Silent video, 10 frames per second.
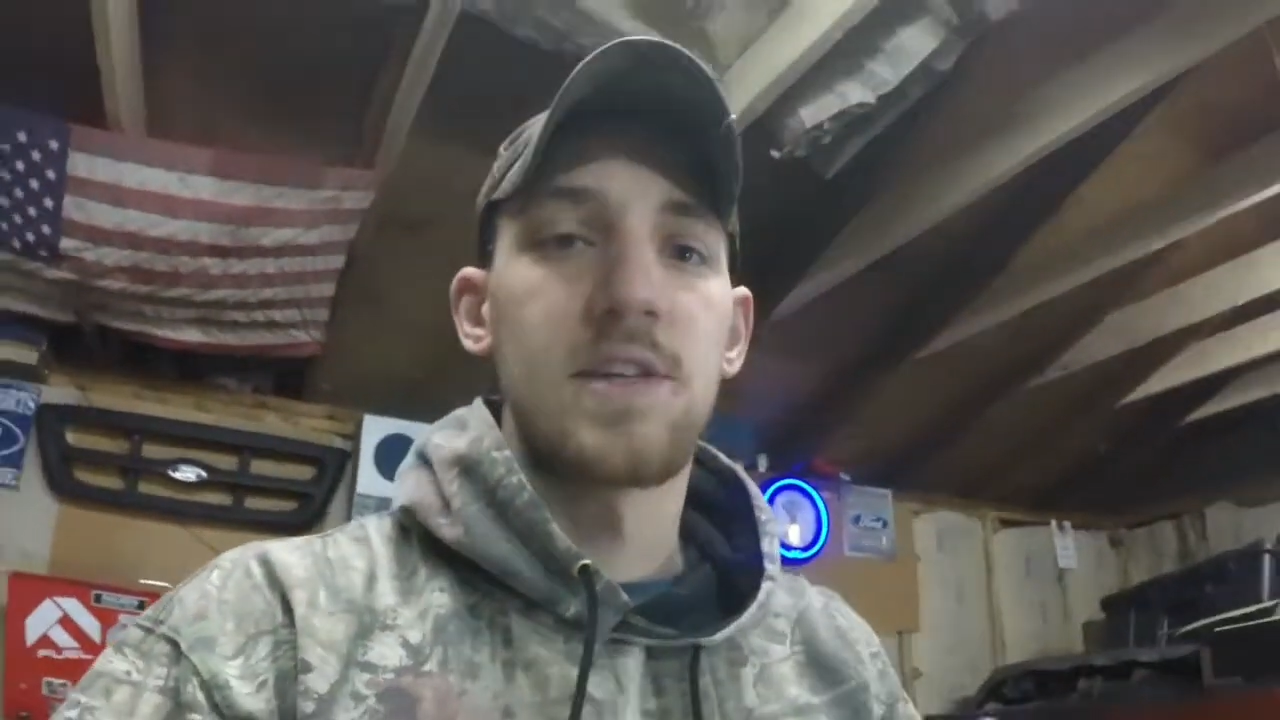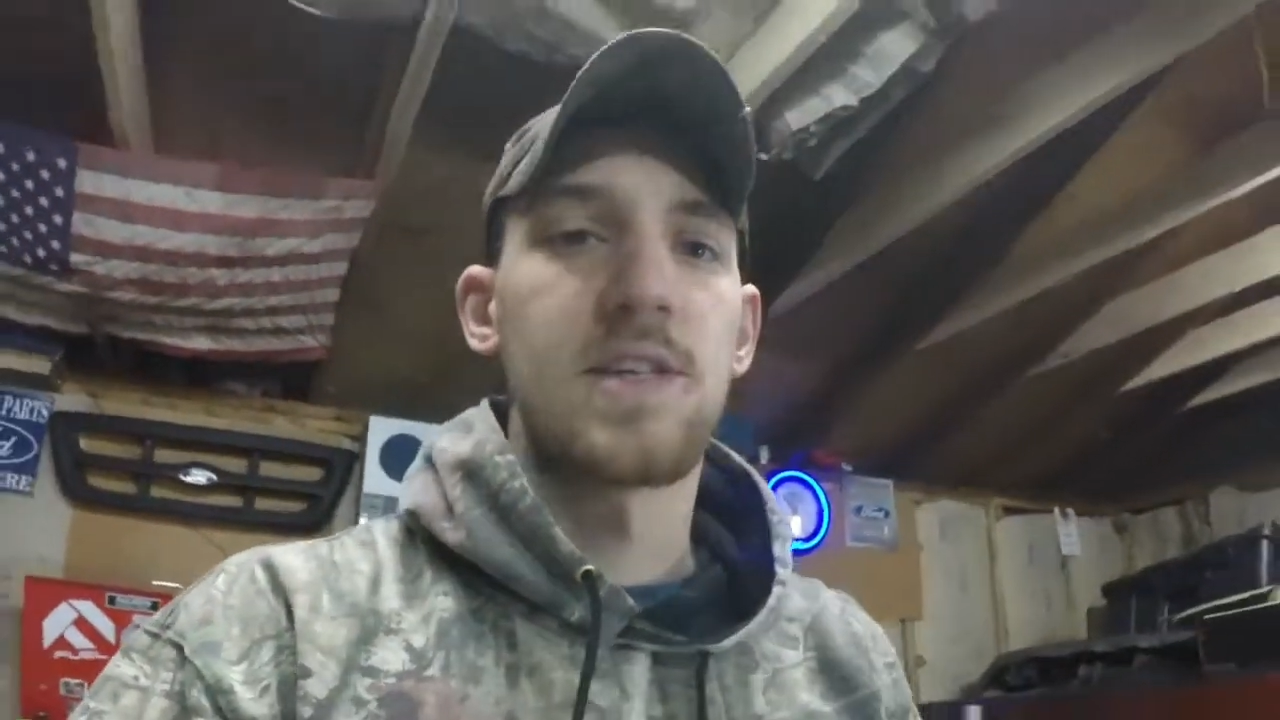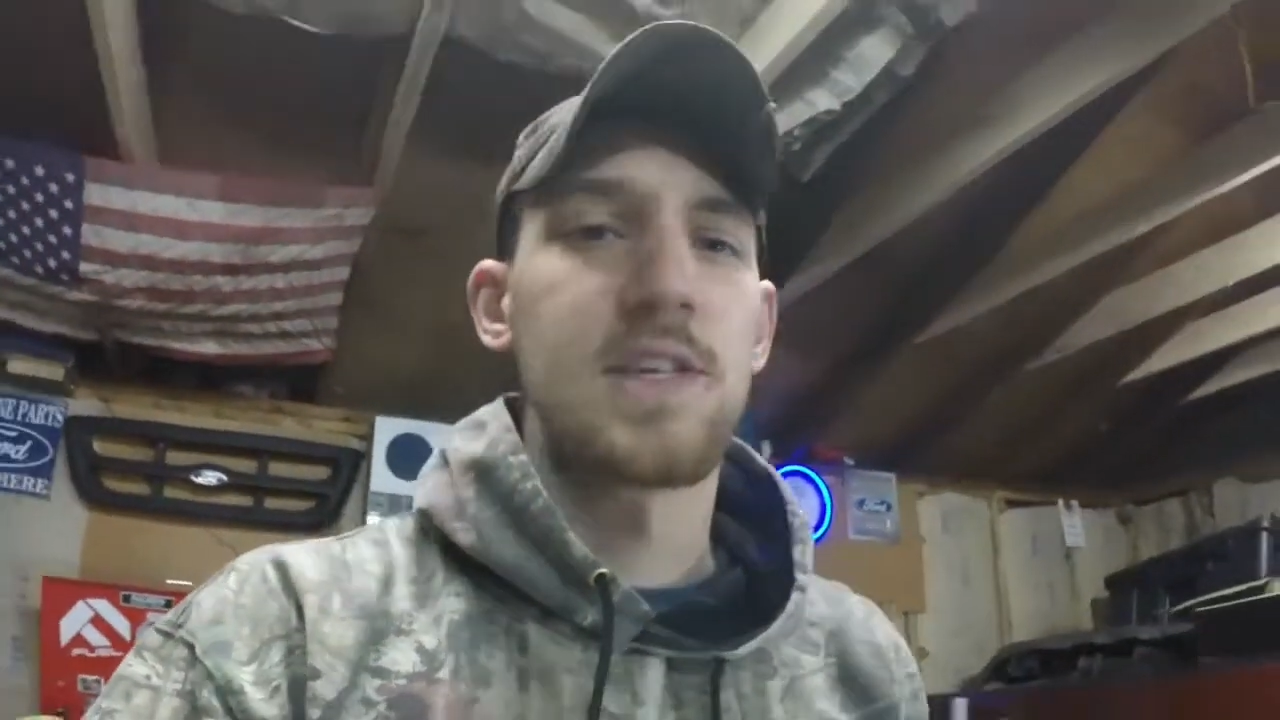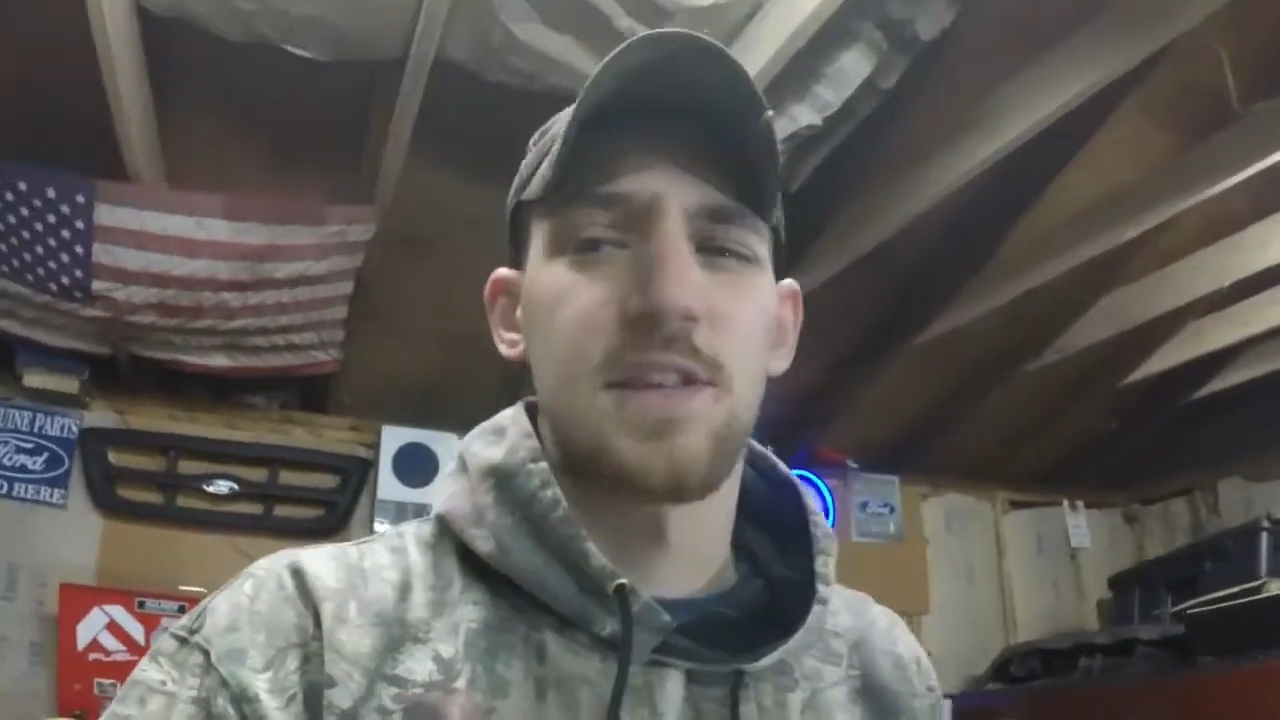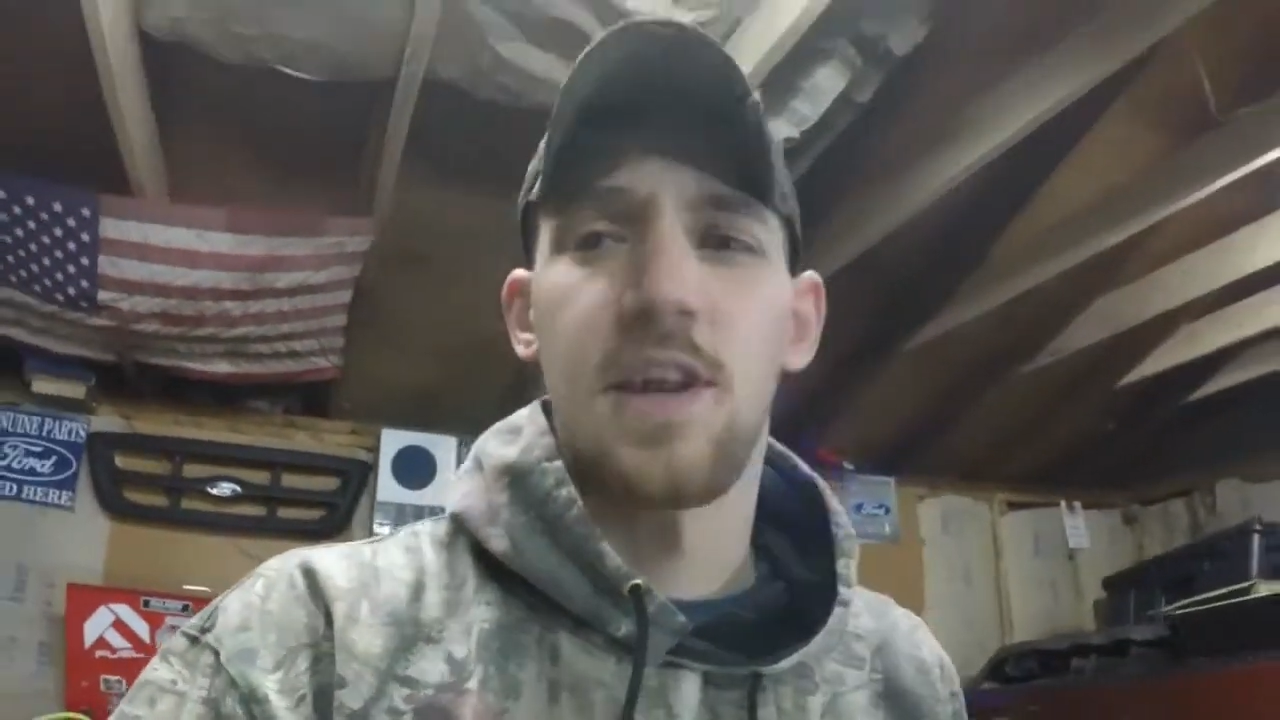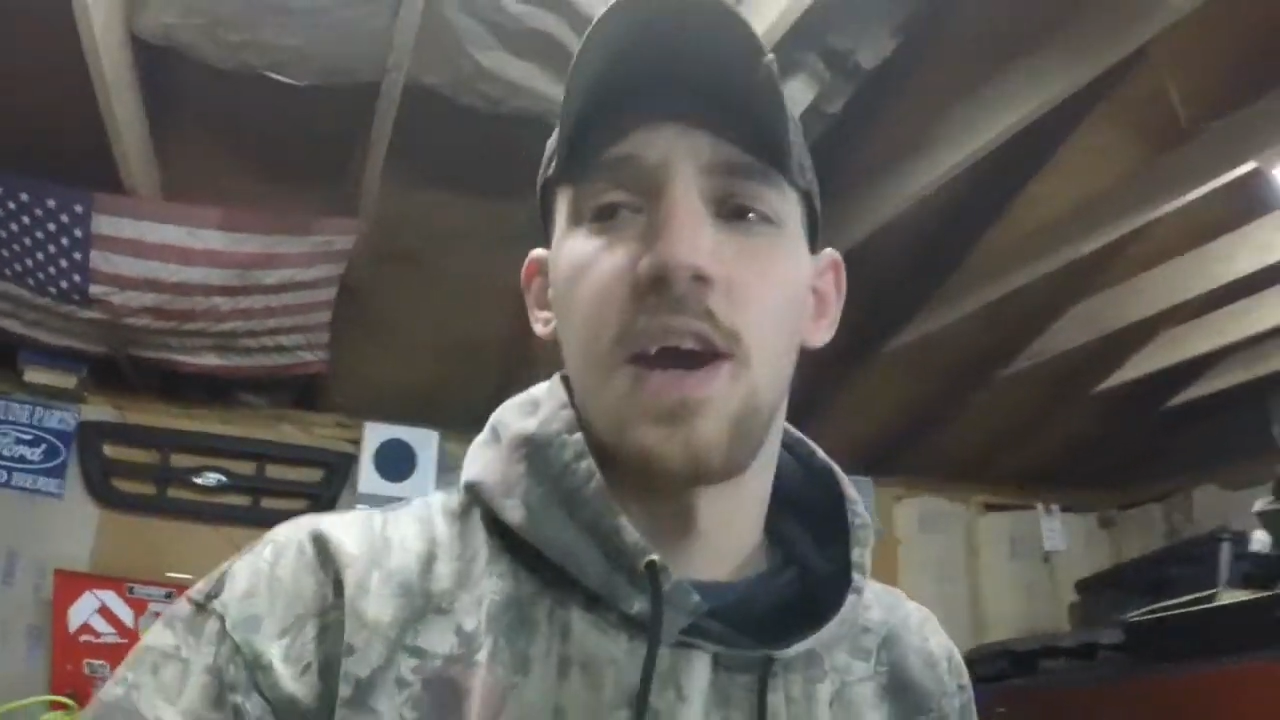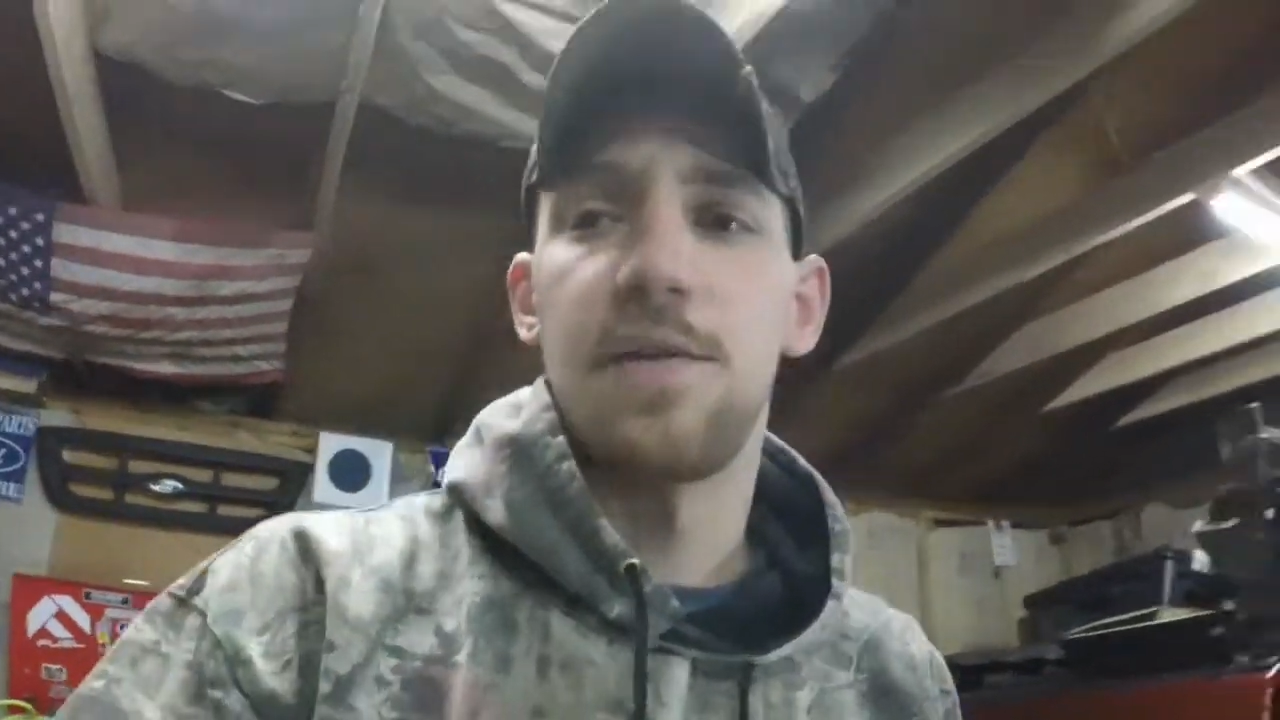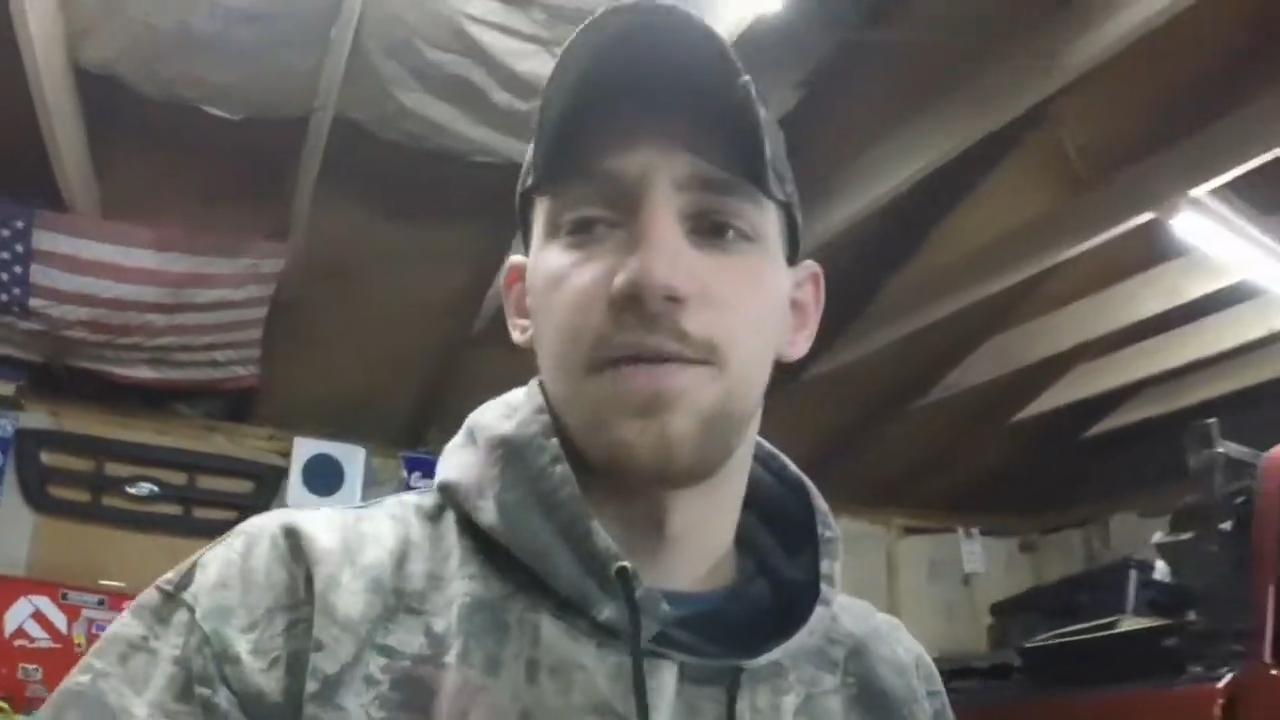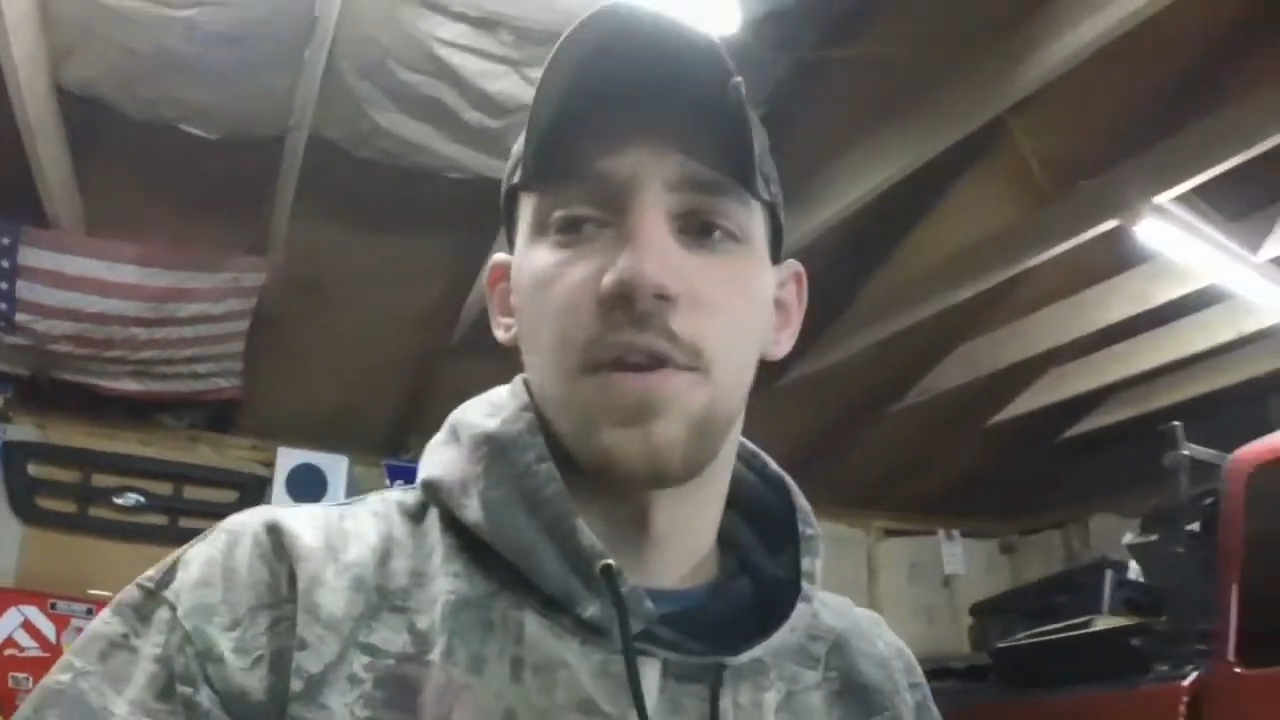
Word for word: 6.5